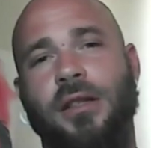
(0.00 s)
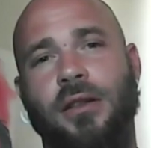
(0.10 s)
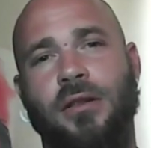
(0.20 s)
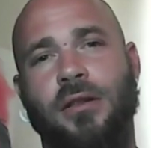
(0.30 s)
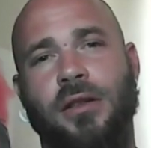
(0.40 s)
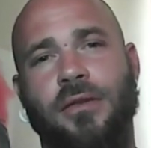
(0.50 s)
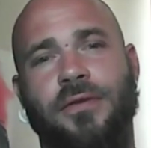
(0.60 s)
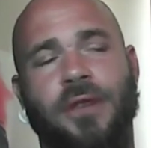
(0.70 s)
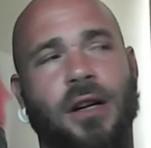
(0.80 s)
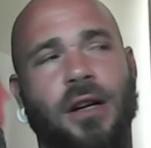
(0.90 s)
the use
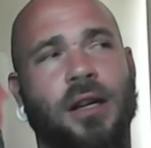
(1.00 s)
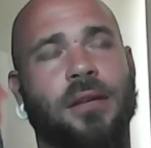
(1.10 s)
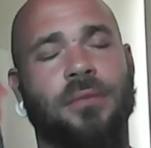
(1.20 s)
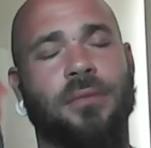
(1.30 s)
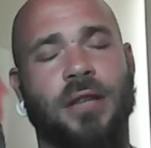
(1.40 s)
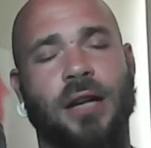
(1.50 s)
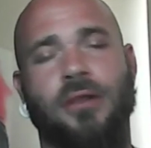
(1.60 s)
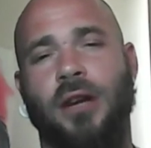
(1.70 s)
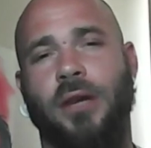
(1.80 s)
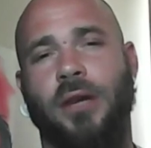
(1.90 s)
of
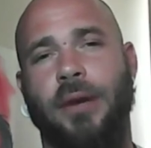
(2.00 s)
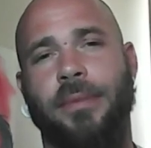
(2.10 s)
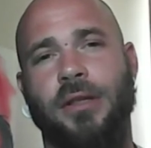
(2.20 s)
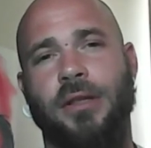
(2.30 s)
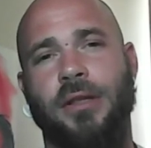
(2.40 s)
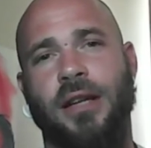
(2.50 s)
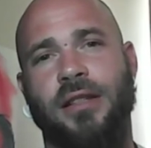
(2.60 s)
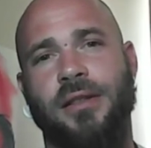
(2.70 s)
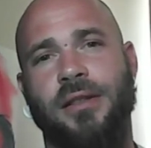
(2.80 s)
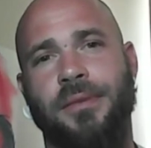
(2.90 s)
psychotronic weapons,
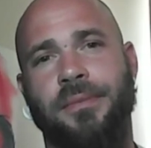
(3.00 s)
yes.